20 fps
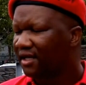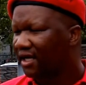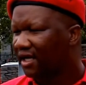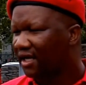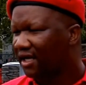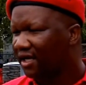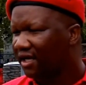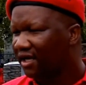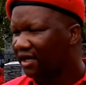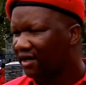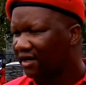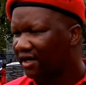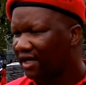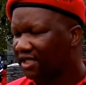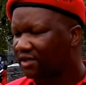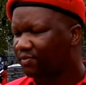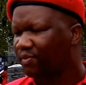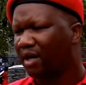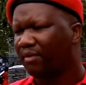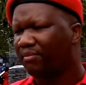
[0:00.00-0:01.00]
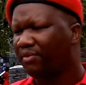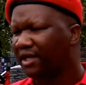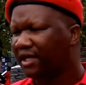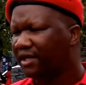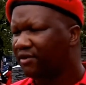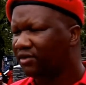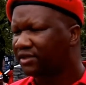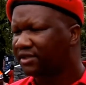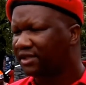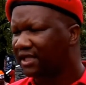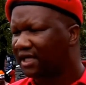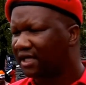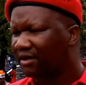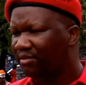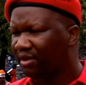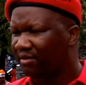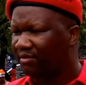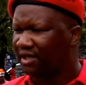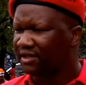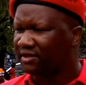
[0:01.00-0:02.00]
Uh, as public
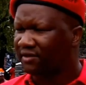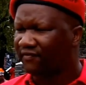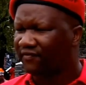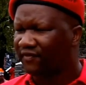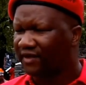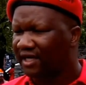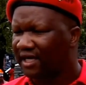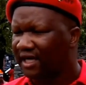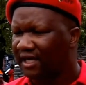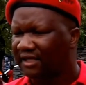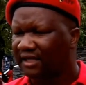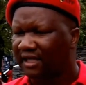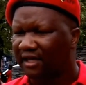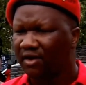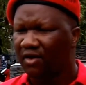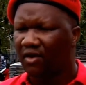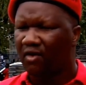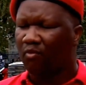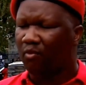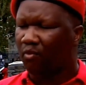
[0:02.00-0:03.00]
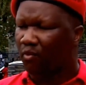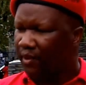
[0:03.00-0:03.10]
ordinary members of the country,